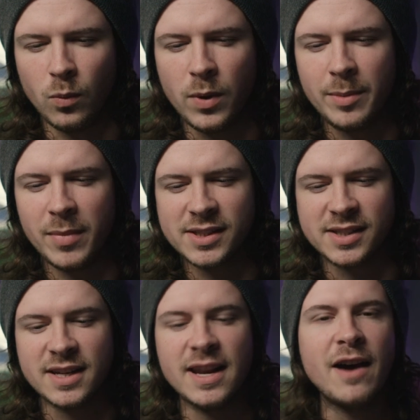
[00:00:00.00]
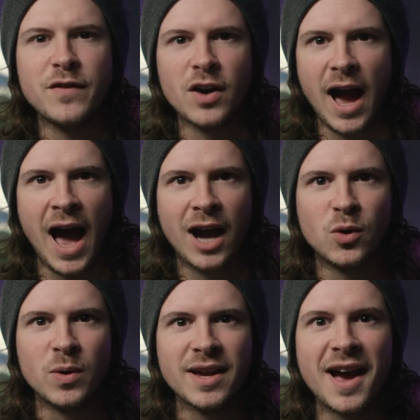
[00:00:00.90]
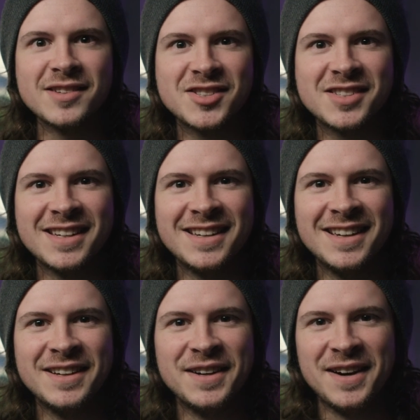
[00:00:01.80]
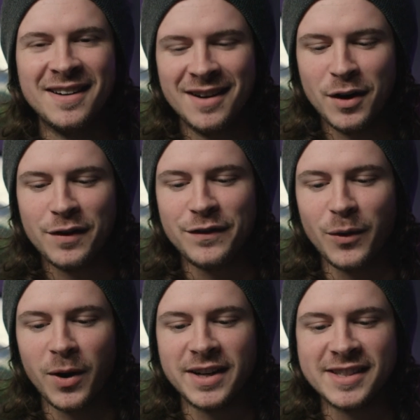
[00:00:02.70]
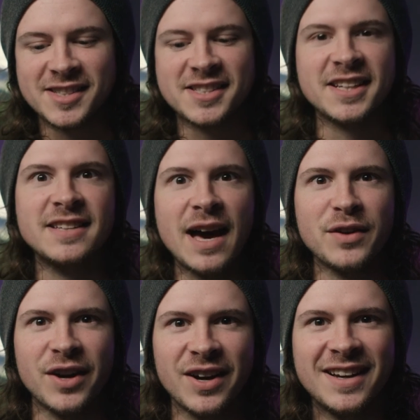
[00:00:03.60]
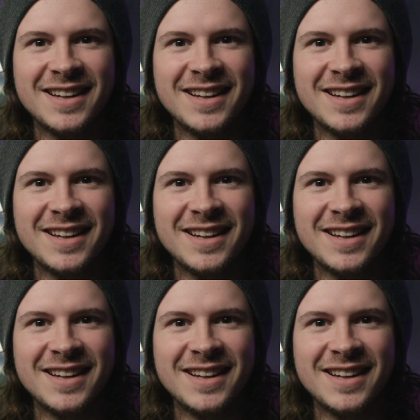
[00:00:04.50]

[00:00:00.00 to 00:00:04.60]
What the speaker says: We must never acquiesce, for it is together